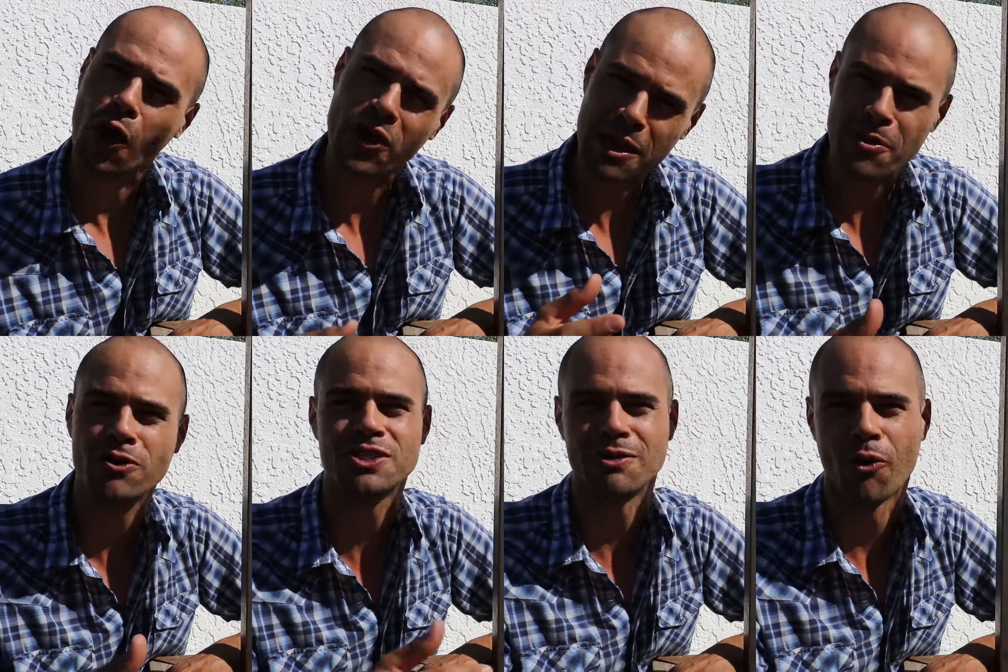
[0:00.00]
I'll keep
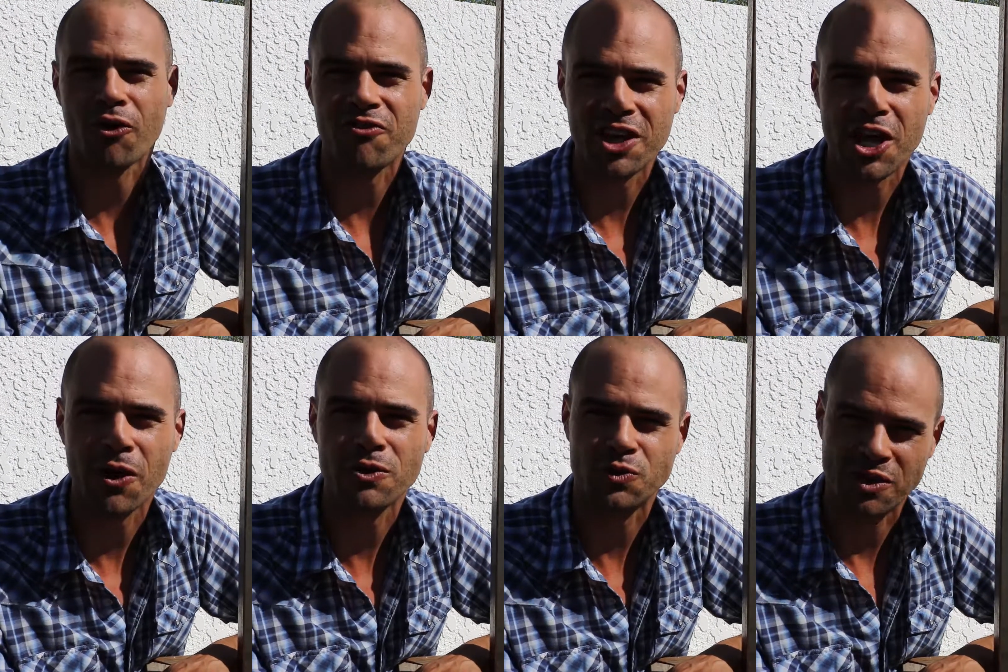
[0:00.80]
posting more
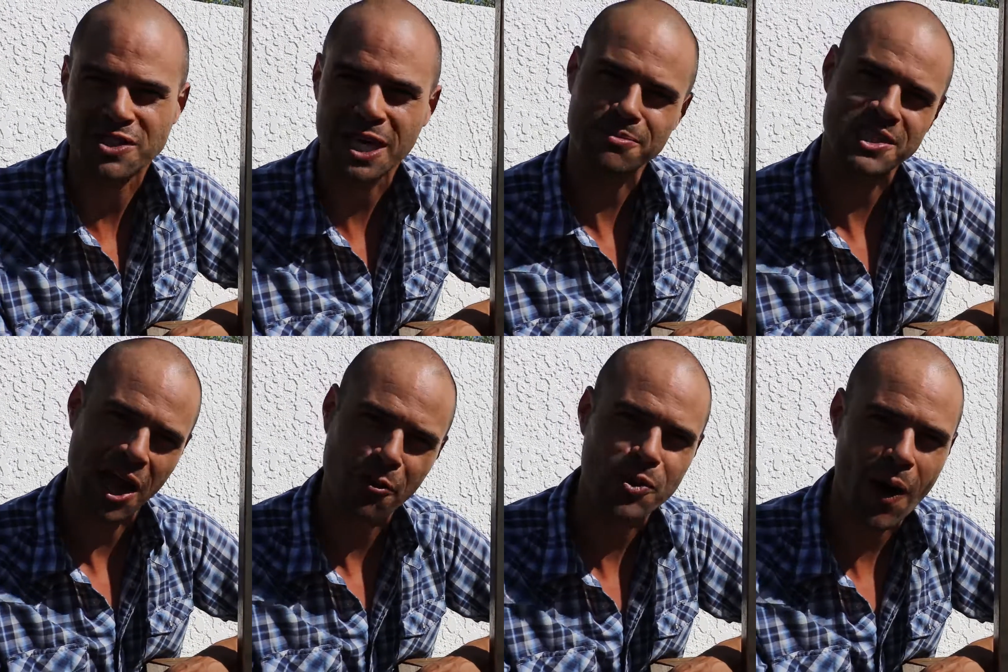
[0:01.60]
videos with tips to
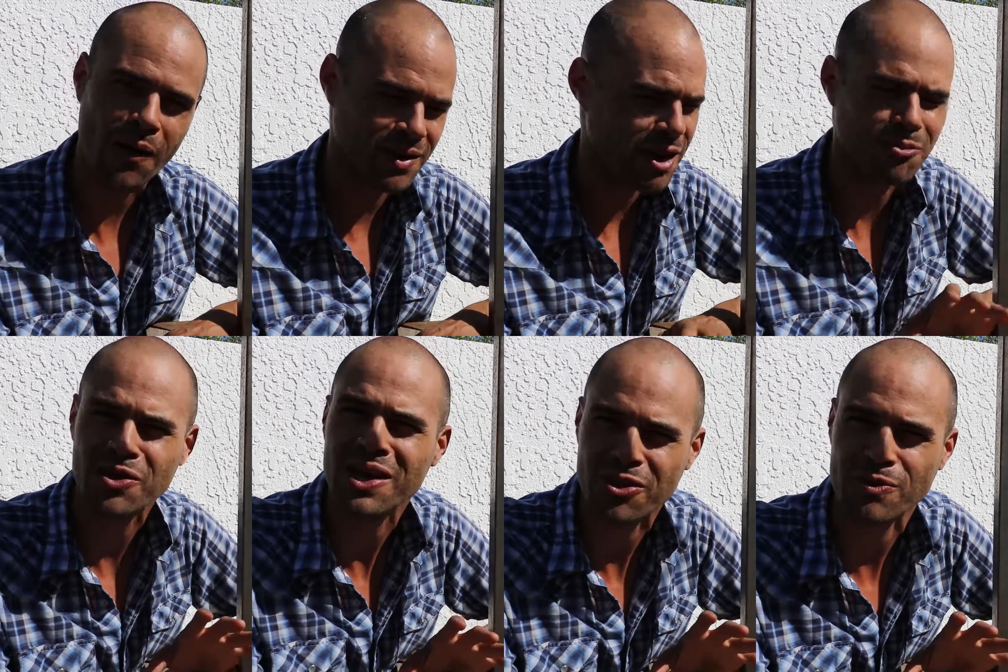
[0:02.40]
help you out, help you
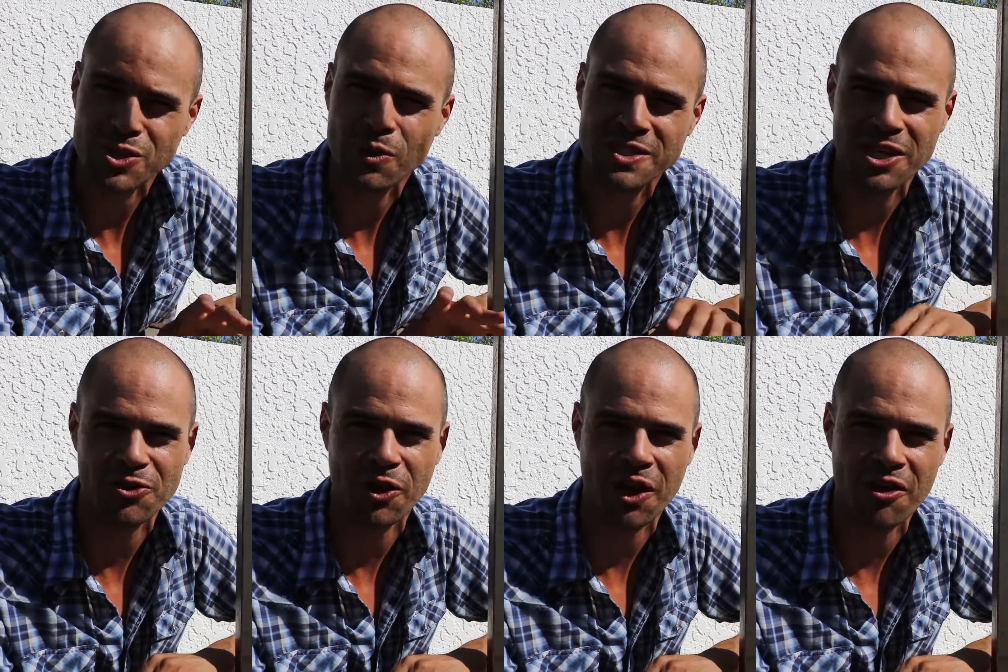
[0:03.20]
get the results that
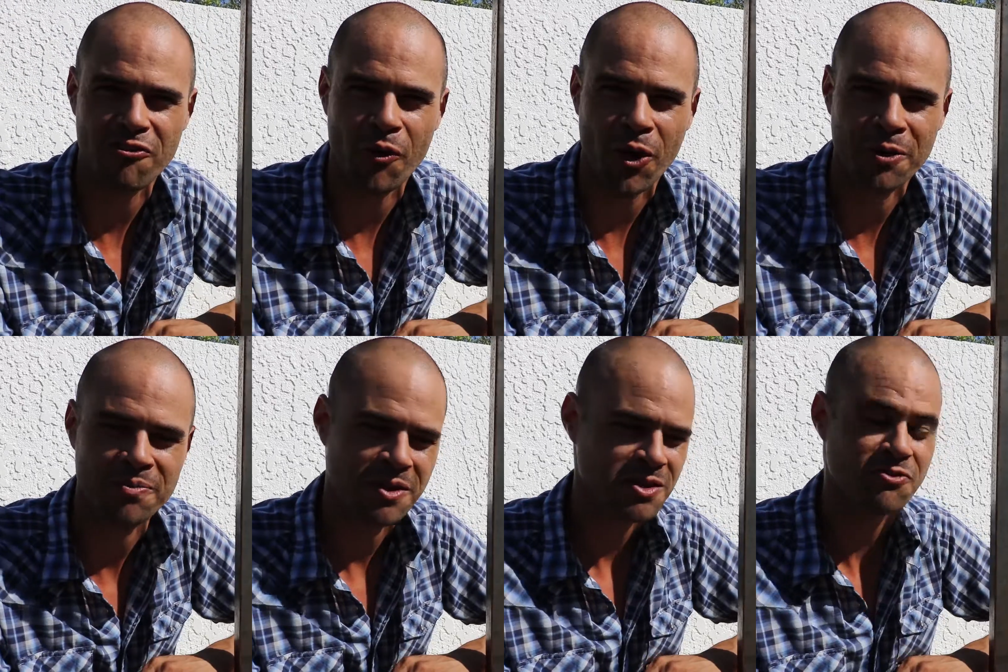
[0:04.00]
you're looking for.
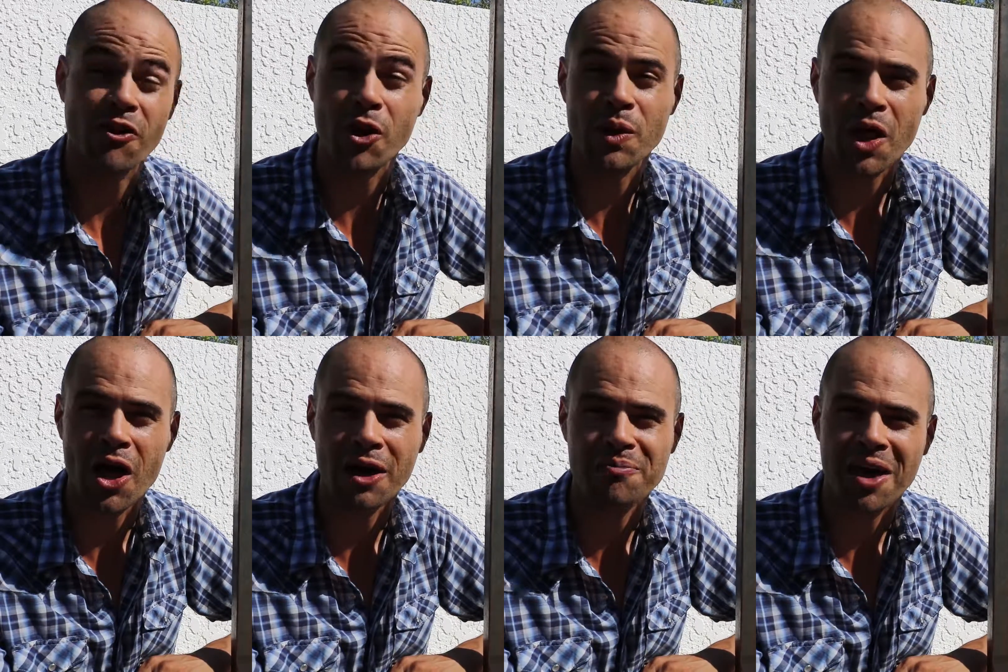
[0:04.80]
So follow
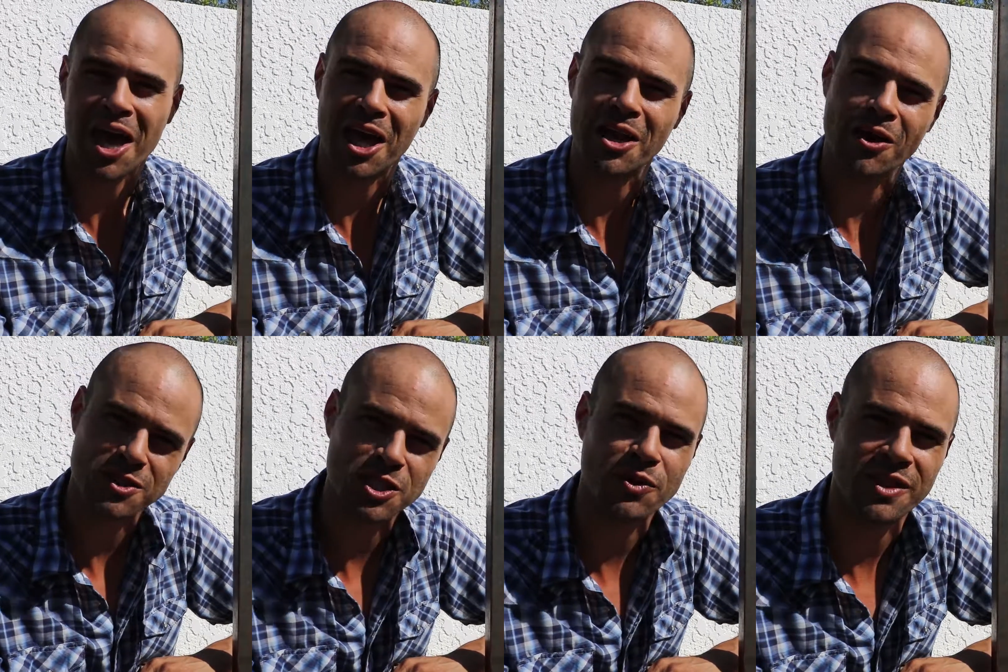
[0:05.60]
along, and I'll
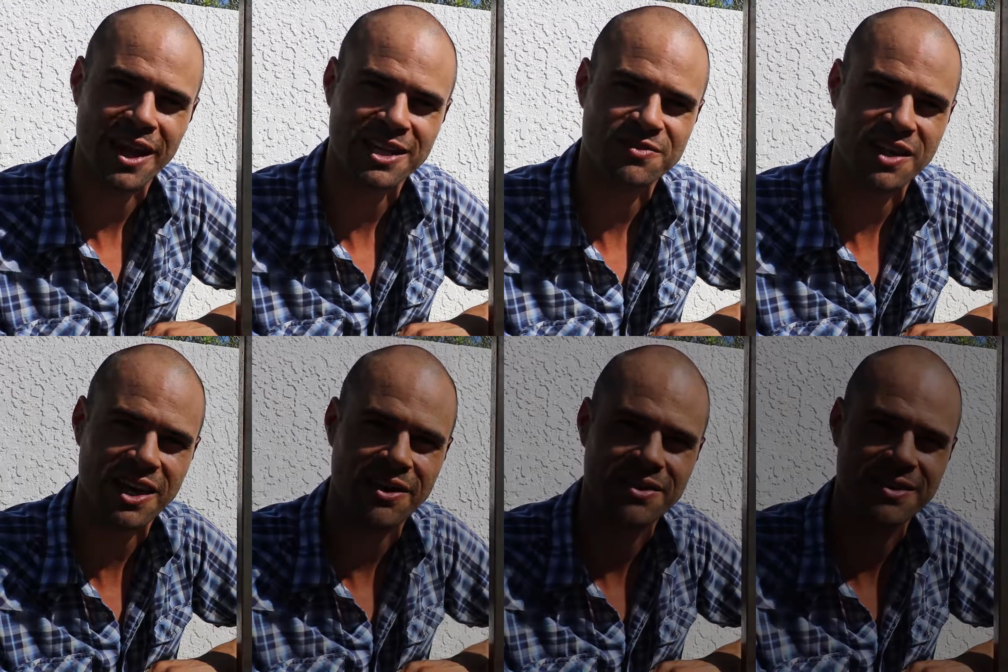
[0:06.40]
see you in the next video.